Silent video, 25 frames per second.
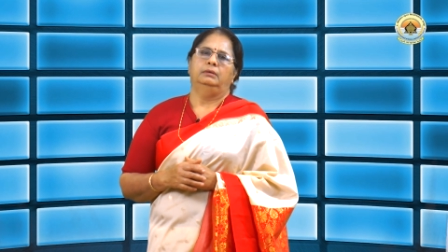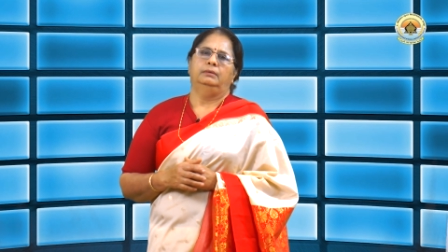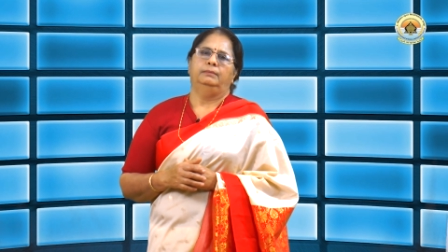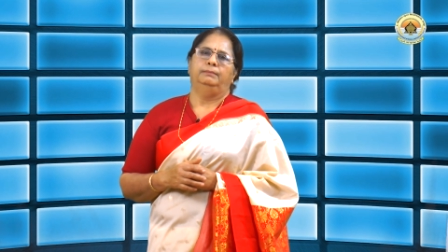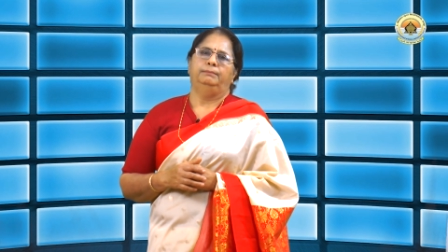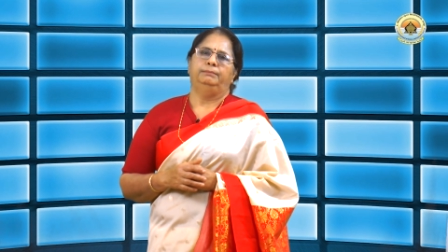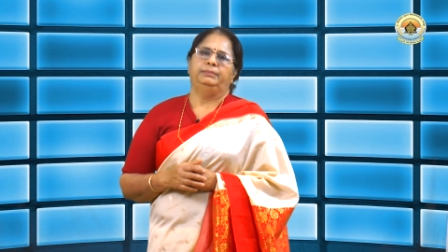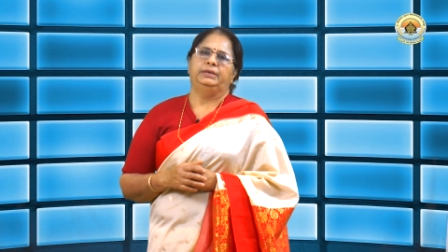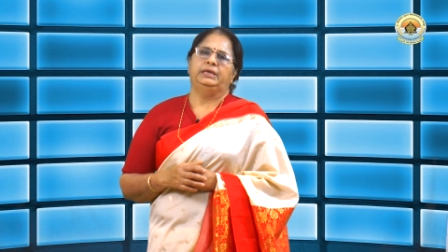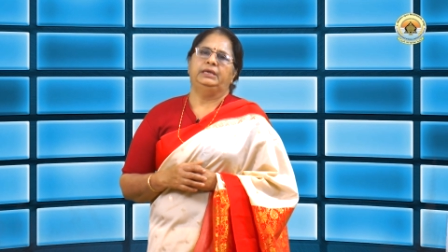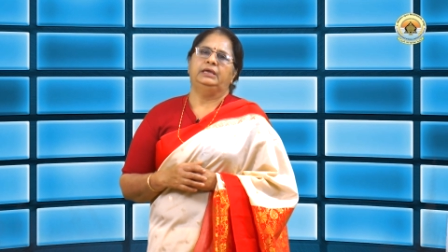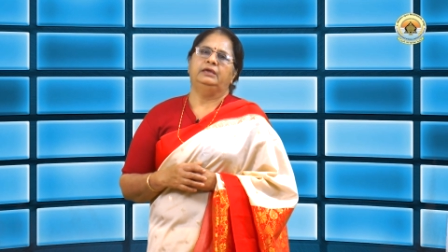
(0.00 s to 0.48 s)

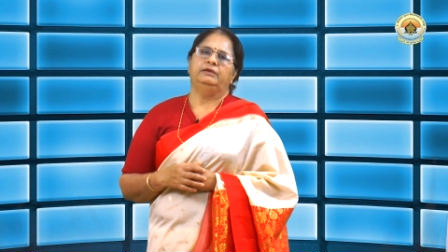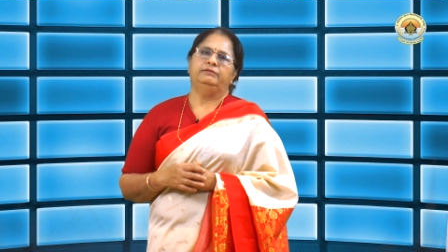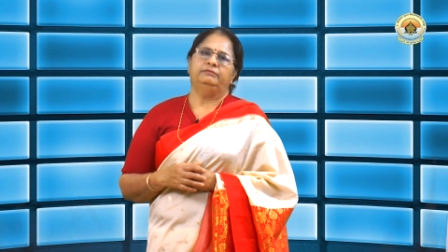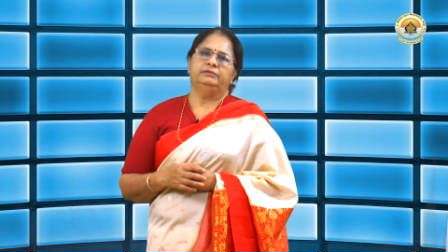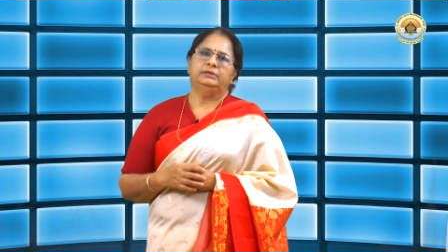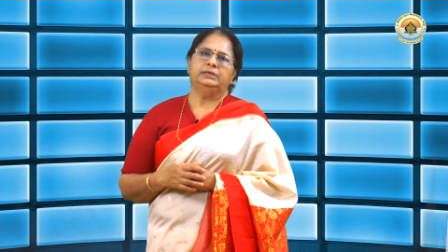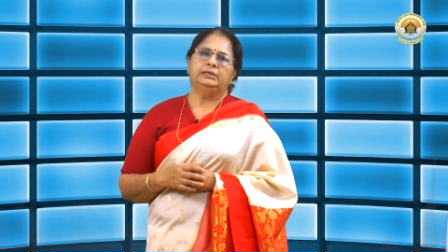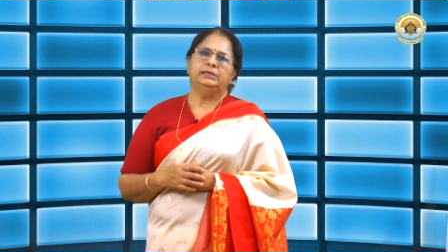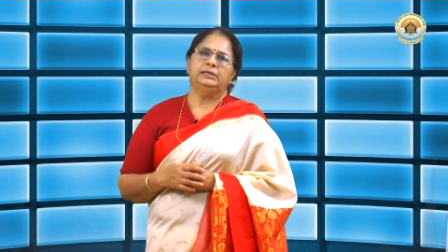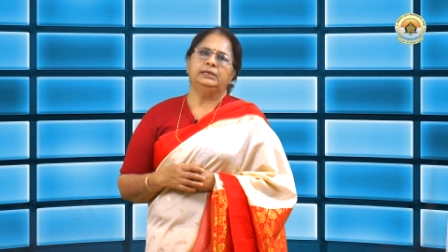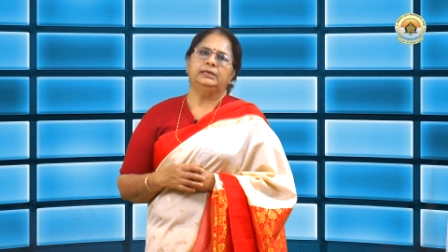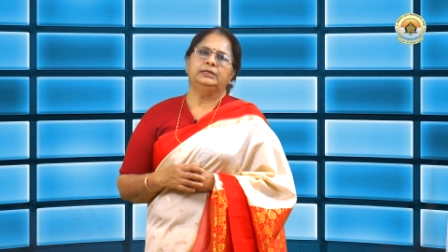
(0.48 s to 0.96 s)

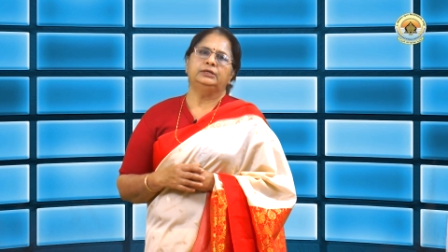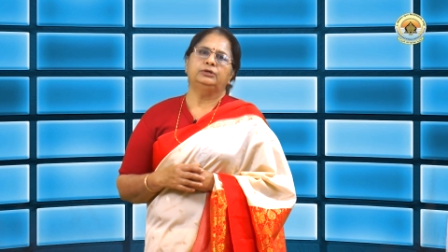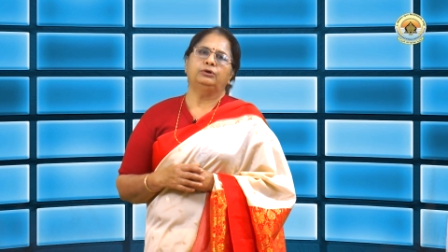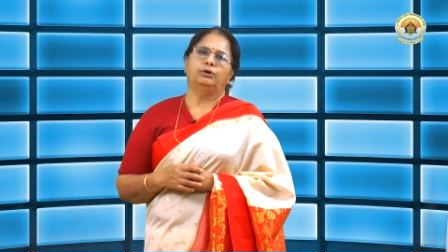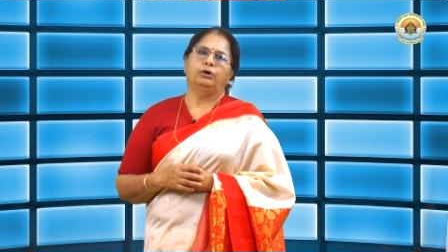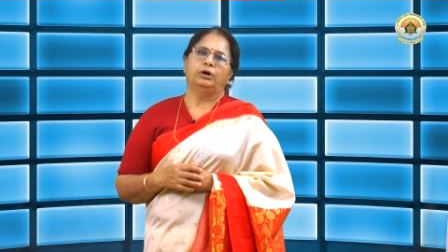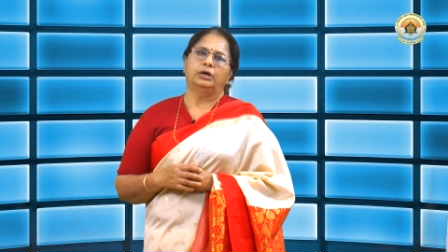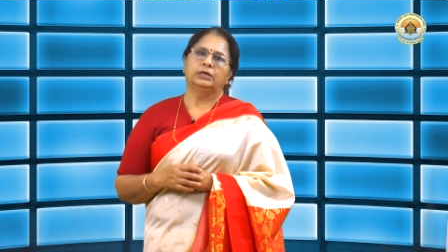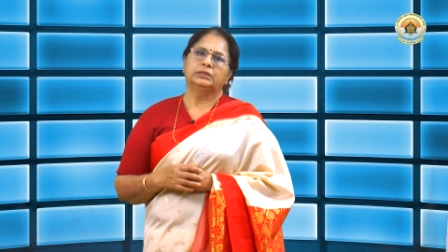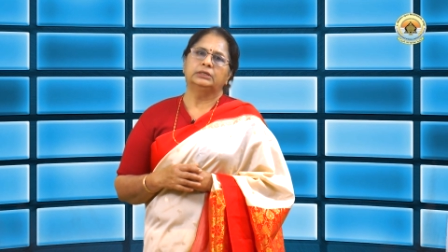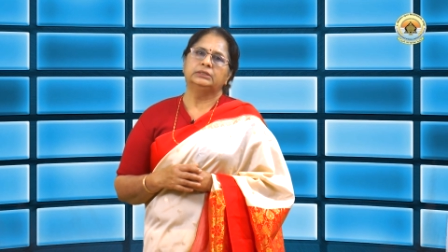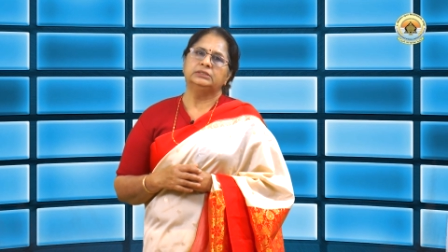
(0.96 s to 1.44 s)
Behavioral and
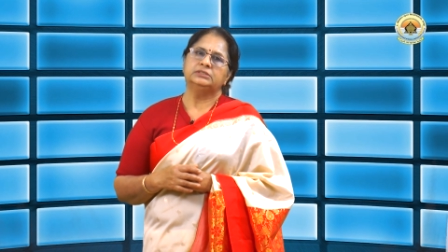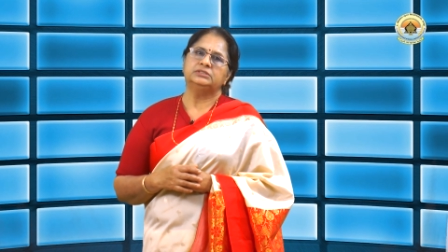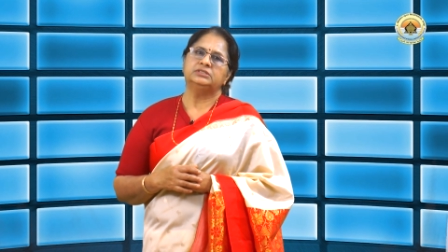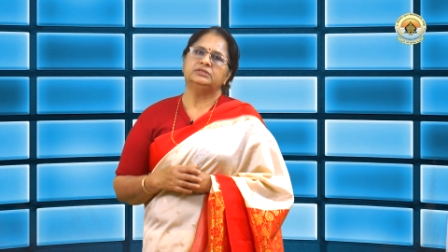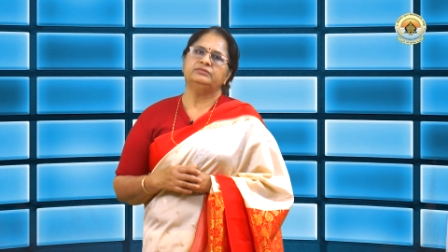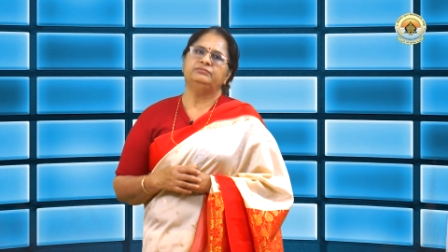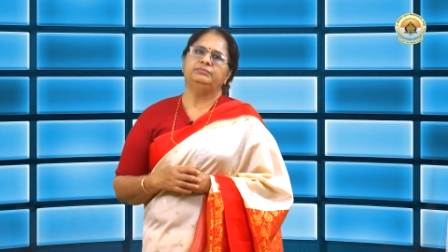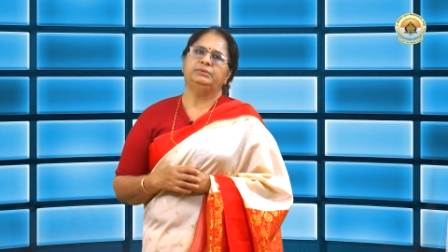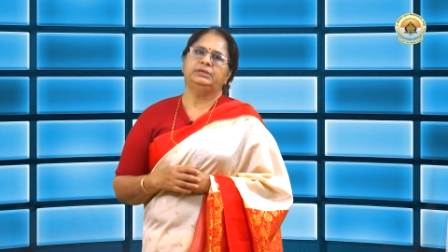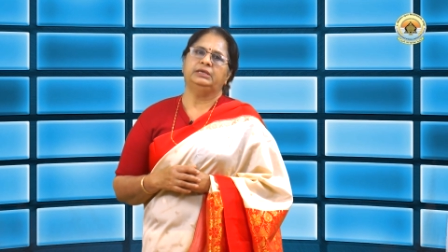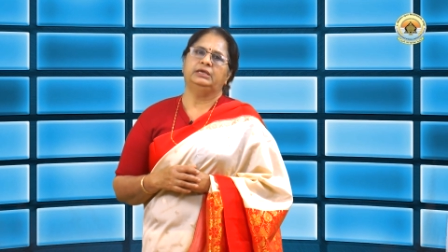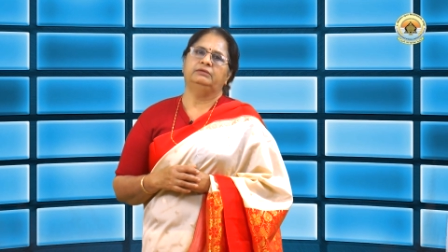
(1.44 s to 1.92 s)

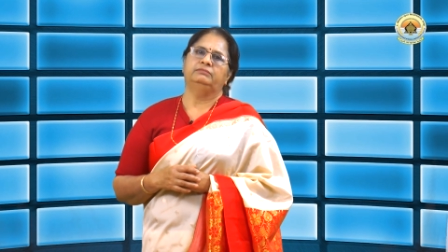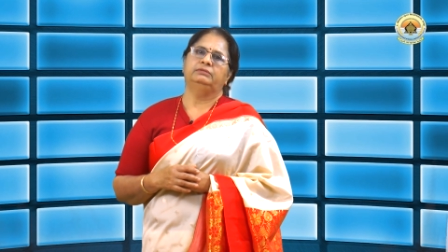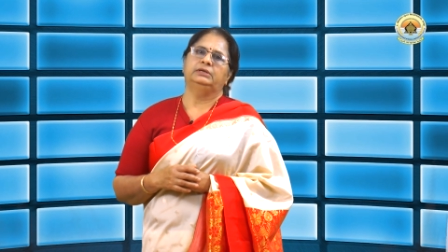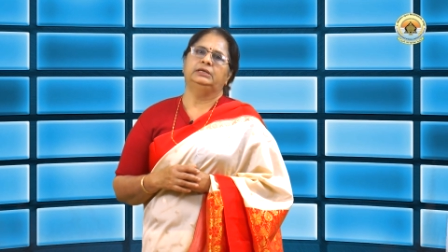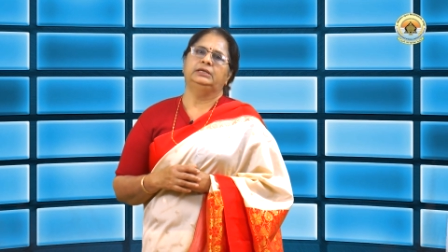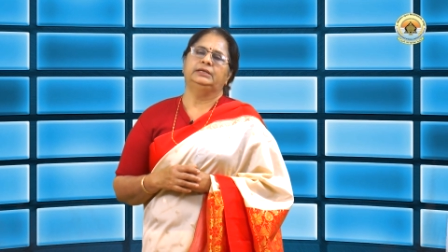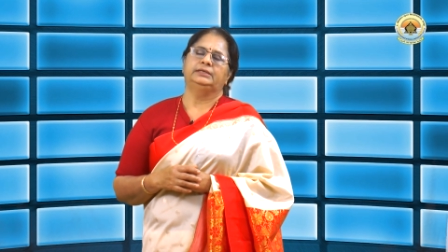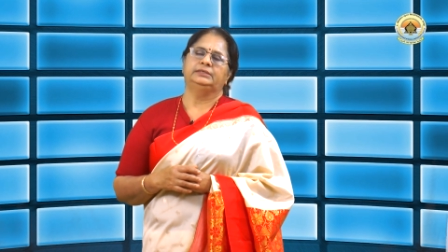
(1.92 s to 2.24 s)
cognitive behavioral